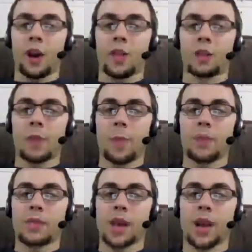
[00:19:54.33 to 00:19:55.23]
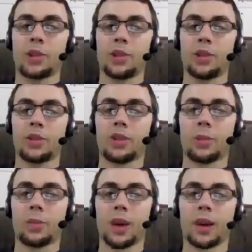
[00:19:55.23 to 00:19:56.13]
of this map is actually these two
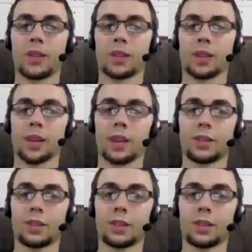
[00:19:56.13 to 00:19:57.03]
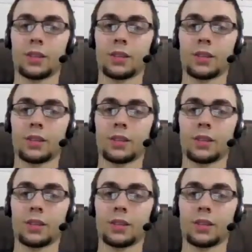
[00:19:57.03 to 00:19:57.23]
Pegasus Knights.